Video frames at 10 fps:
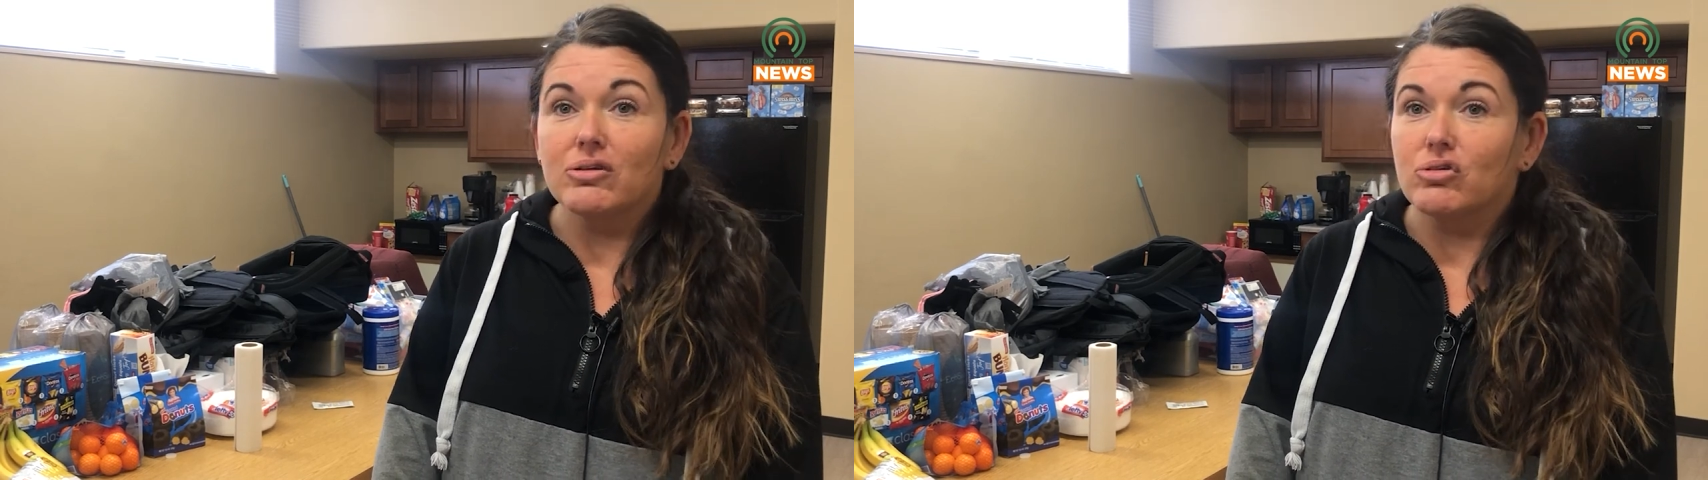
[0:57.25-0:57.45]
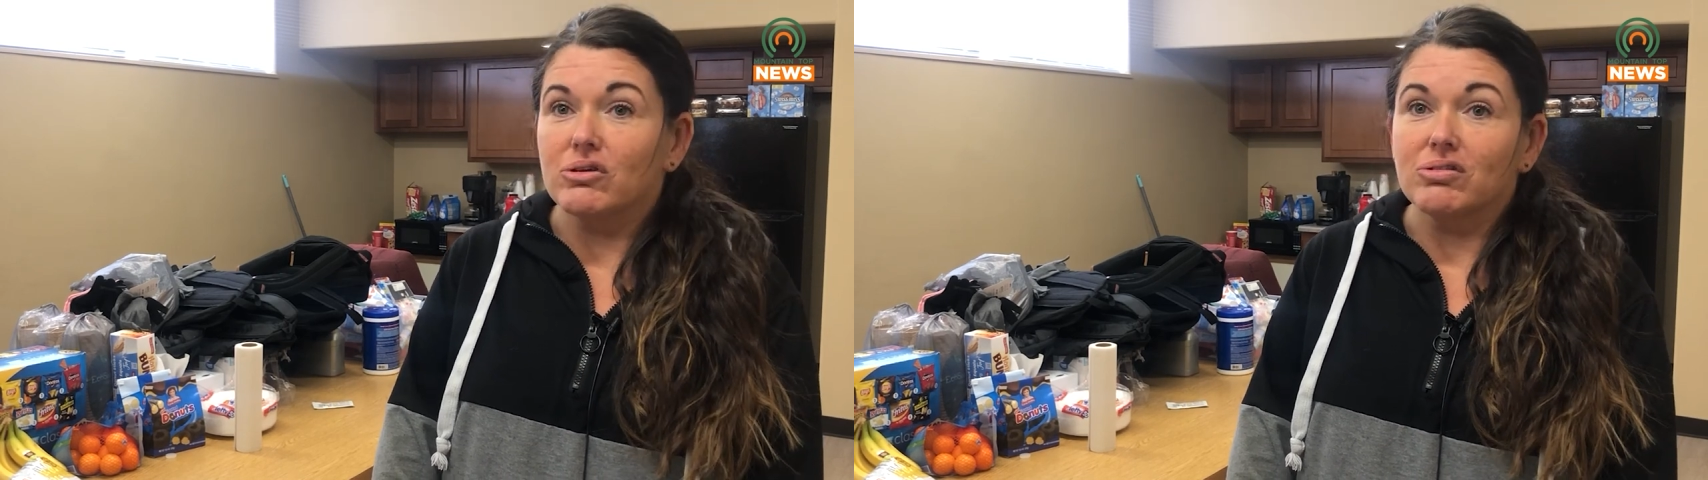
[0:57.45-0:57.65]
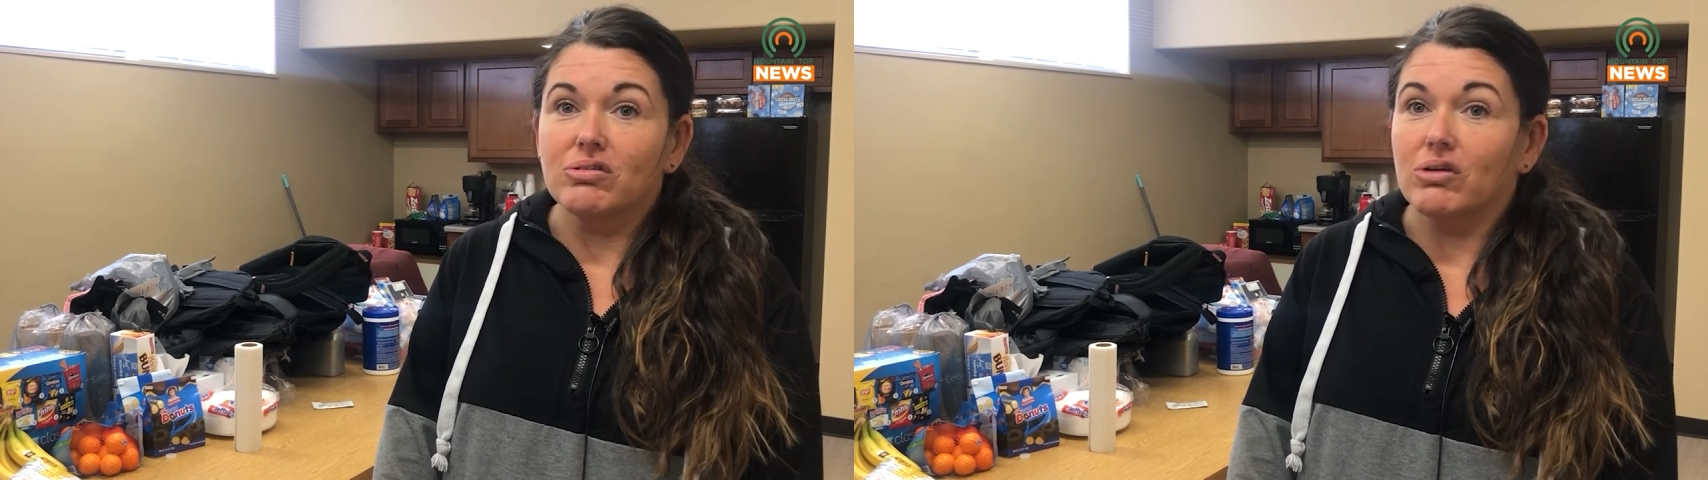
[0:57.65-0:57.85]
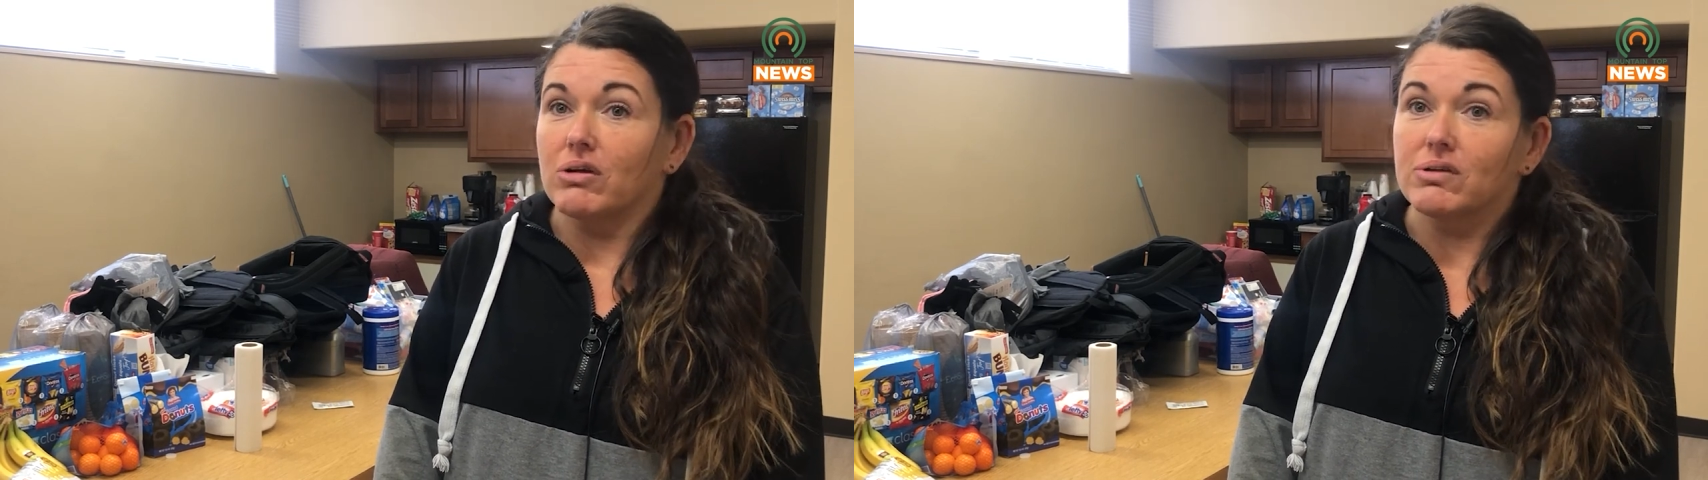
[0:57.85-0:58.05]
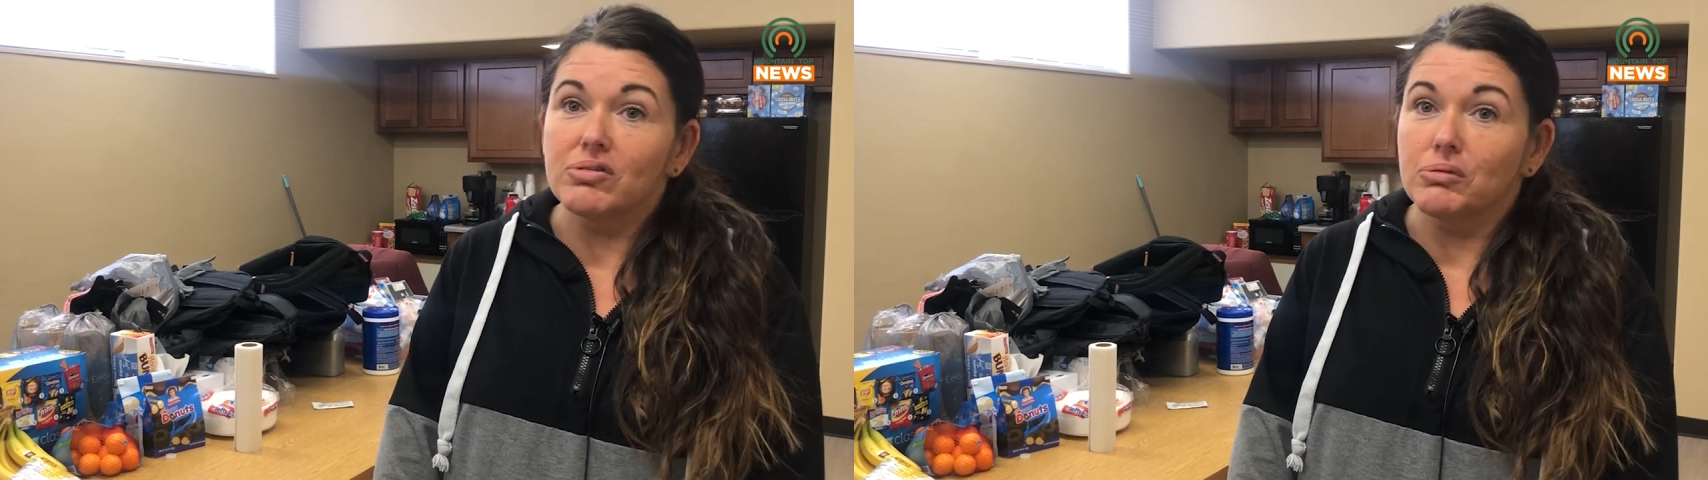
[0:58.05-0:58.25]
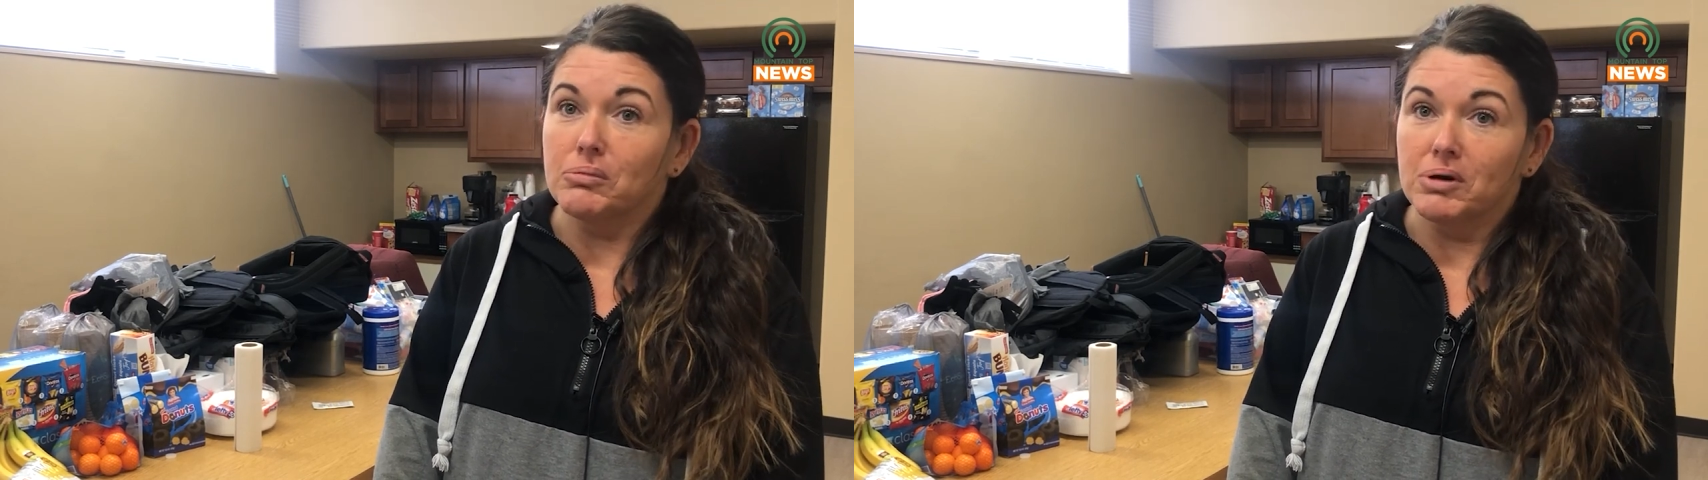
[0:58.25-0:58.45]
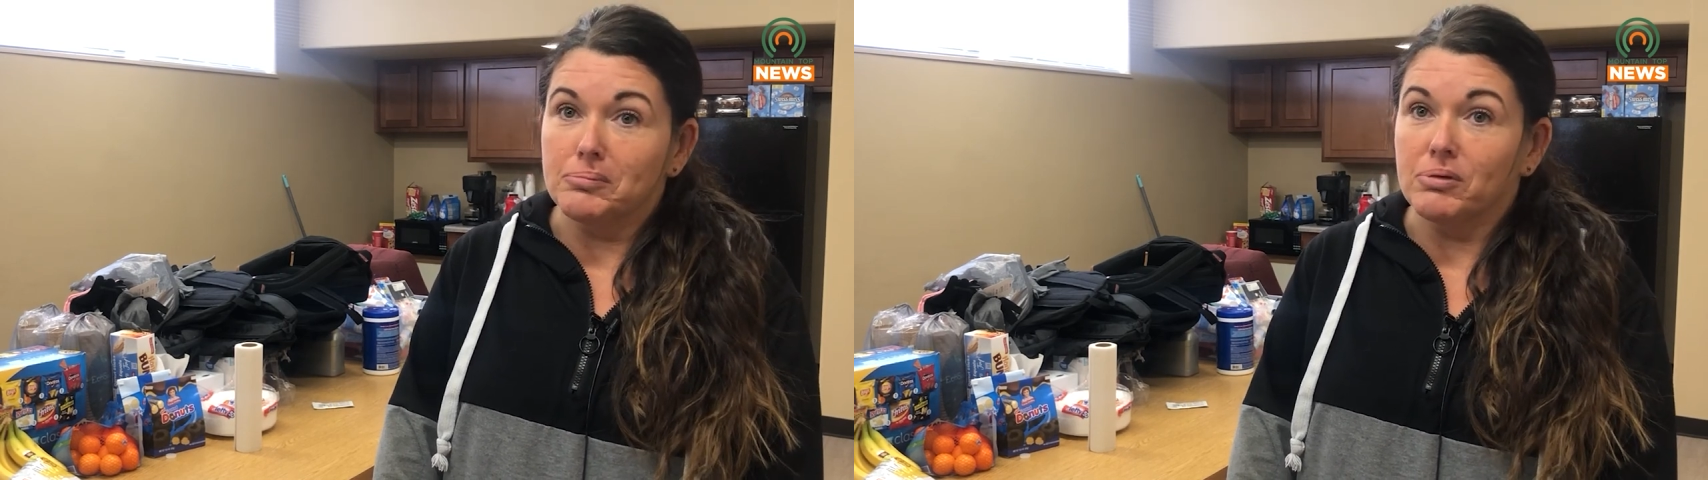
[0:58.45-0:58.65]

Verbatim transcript: It's just a service we want to